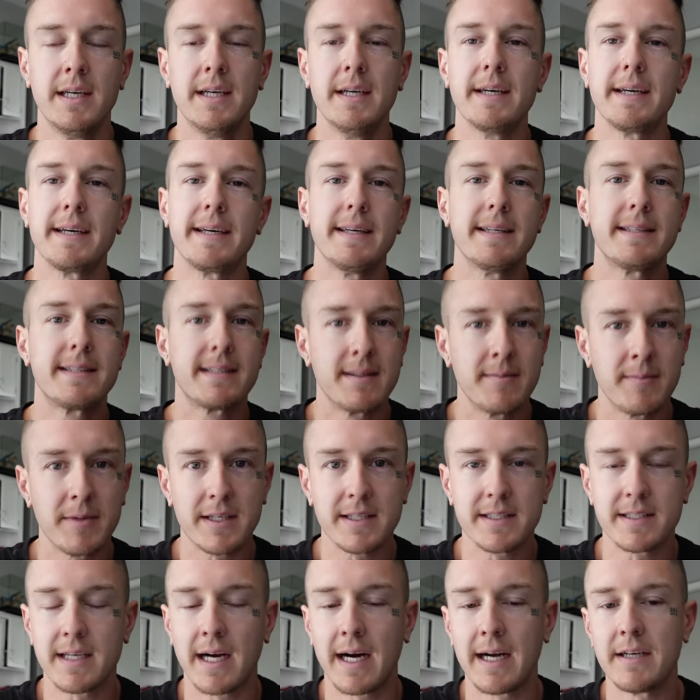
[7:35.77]
it gets them
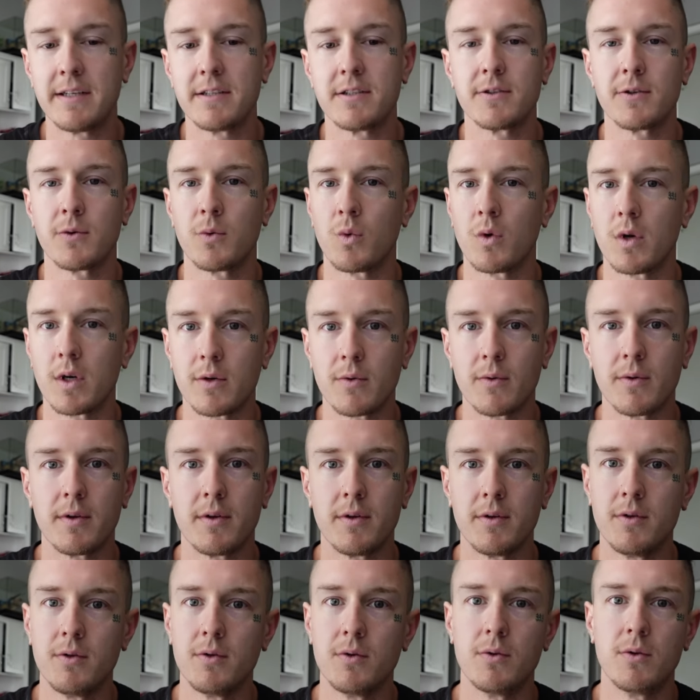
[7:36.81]
excited to work with
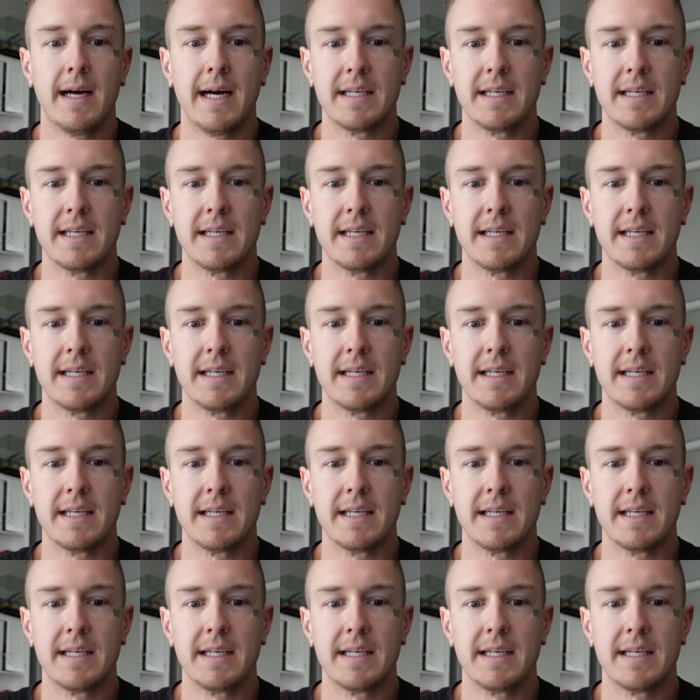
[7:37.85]
you